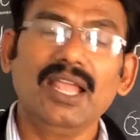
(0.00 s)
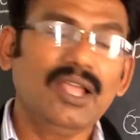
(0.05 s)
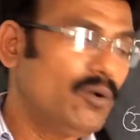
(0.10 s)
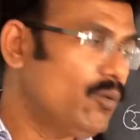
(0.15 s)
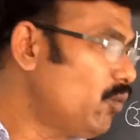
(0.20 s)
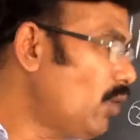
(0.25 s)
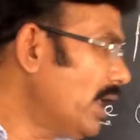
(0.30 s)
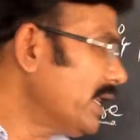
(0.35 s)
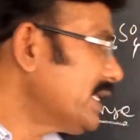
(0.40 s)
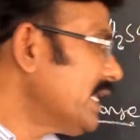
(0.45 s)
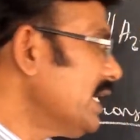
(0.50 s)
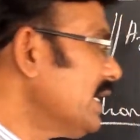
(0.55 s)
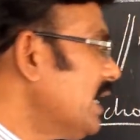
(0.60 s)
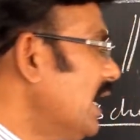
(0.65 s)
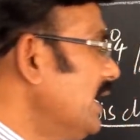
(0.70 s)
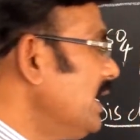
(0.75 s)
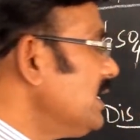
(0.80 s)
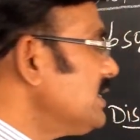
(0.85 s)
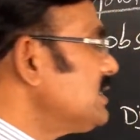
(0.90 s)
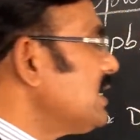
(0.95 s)
Working
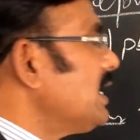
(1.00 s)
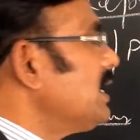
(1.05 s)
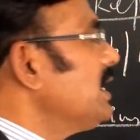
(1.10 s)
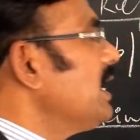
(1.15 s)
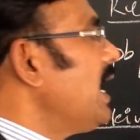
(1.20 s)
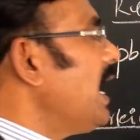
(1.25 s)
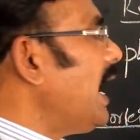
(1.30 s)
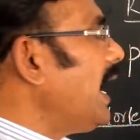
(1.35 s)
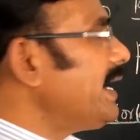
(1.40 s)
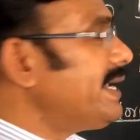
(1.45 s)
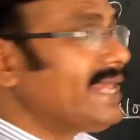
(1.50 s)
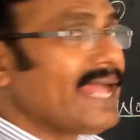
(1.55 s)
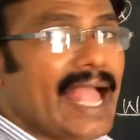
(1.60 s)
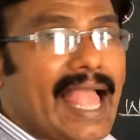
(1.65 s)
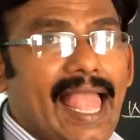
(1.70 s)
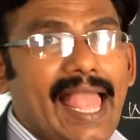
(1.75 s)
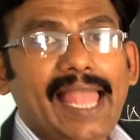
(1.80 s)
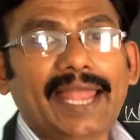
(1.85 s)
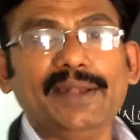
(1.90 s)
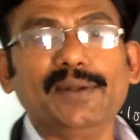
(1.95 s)
condition at
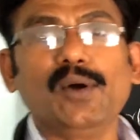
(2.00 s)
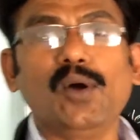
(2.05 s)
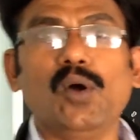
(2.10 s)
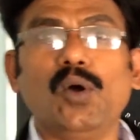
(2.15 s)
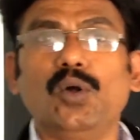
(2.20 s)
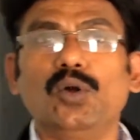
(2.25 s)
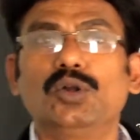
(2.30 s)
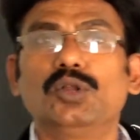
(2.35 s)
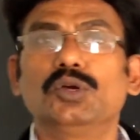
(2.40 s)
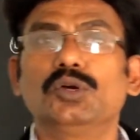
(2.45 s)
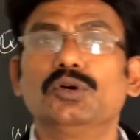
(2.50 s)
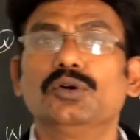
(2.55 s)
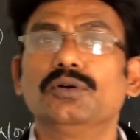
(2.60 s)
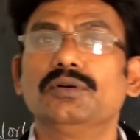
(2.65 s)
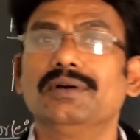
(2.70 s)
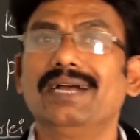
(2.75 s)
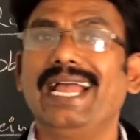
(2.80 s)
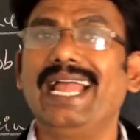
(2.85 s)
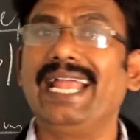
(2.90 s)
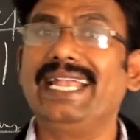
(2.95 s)
anode.
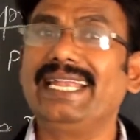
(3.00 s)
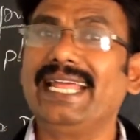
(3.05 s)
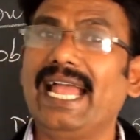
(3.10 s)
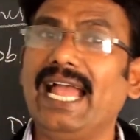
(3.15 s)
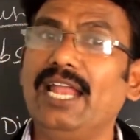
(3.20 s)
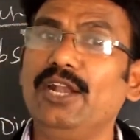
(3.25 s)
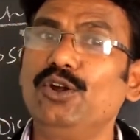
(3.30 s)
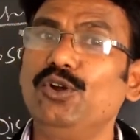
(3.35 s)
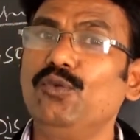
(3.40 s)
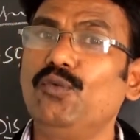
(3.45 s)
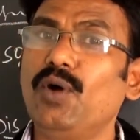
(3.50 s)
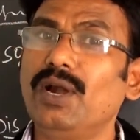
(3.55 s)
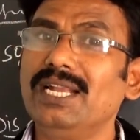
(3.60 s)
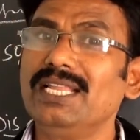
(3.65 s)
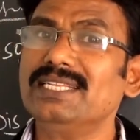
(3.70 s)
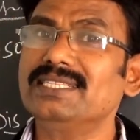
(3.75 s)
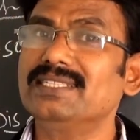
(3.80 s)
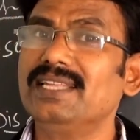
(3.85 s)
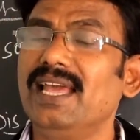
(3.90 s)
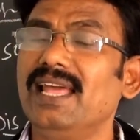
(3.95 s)
At anode, what
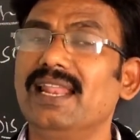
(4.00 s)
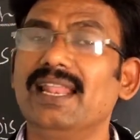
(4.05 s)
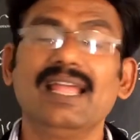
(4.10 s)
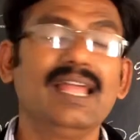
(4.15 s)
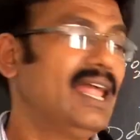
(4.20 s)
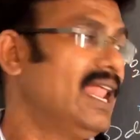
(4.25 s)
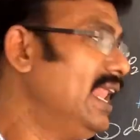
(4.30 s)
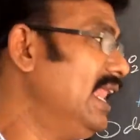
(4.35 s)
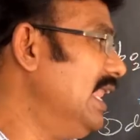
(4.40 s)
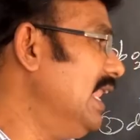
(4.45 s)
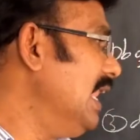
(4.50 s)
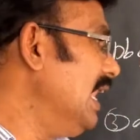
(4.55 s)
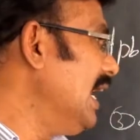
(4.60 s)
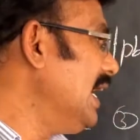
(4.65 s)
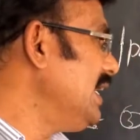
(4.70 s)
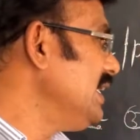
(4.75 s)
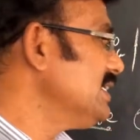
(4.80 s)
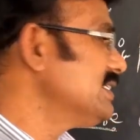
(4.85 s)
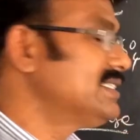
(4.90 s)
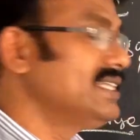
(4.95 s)
is there?
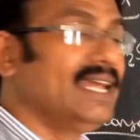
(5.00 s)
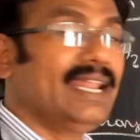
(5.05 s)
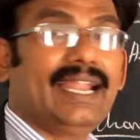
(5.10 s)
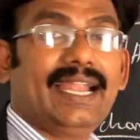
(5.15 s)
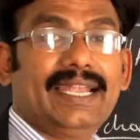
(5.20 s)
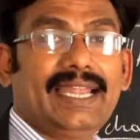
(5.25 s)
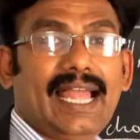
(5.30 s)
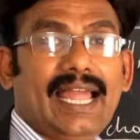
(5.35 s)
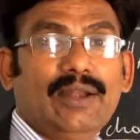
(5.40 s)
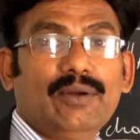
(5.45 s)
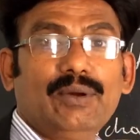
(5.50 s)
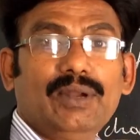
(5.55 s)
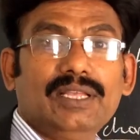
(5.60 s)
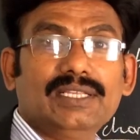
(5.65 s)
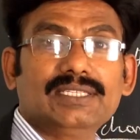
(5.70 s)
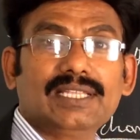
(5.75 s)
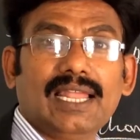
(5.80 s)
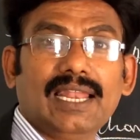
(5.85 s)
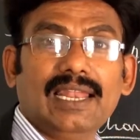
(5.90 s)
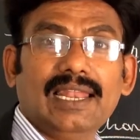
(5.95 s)
Lead is there. At anode
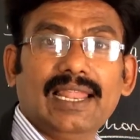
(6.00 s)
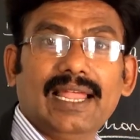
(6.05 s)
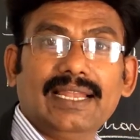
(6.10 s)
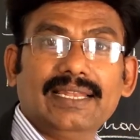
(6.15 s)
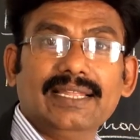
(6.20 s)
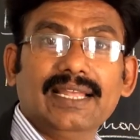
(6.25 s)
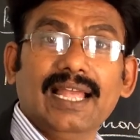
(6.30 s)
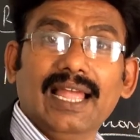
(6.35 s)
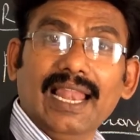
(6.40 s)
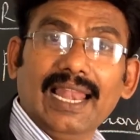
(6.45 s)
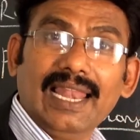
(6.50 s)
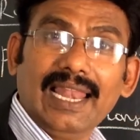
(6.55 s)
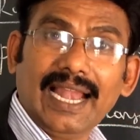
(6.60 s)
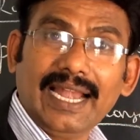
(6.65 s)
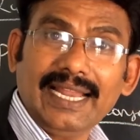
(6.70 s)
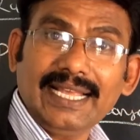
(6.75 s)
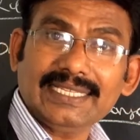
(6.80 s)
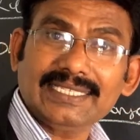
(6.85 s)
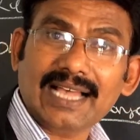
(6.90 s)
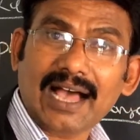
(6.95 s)
is the lead.
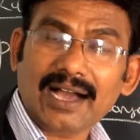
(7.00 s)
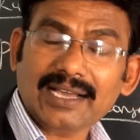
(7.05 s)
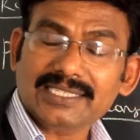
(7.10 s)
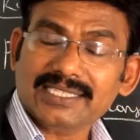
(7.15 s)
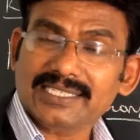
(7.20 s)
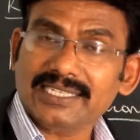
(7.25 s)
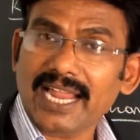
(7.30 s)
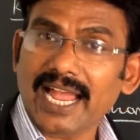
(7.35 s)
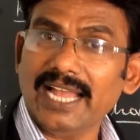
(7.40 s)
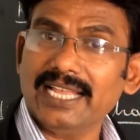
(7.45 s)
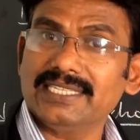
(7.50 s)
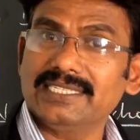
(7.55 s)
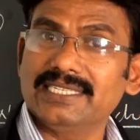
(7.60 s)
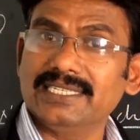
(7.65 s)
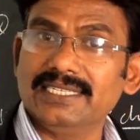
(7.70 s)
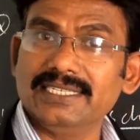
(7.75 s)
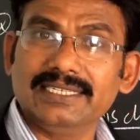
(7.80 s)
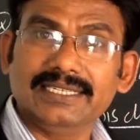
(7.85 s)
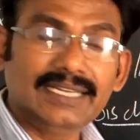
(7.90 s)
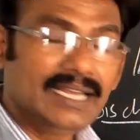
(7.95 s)
Lead is oxidized
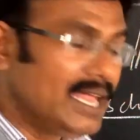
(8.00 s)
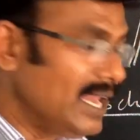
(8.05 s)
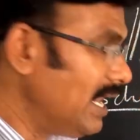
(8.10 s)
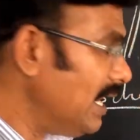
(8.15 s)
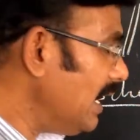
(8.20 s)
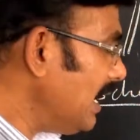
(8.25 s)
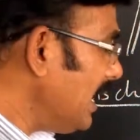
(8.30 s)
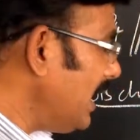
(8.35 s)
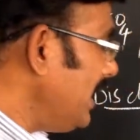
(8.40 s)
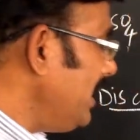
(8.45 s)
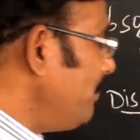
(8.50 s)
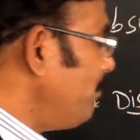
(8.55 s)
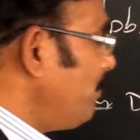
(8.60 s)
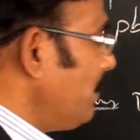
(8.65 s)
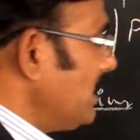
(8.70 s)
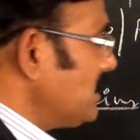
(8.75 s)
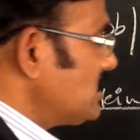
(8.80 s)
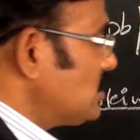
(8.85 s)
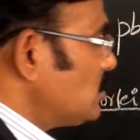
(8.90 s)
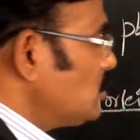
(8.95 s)
lead
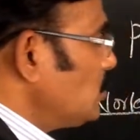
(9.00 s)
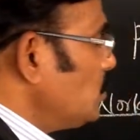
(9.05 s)
plus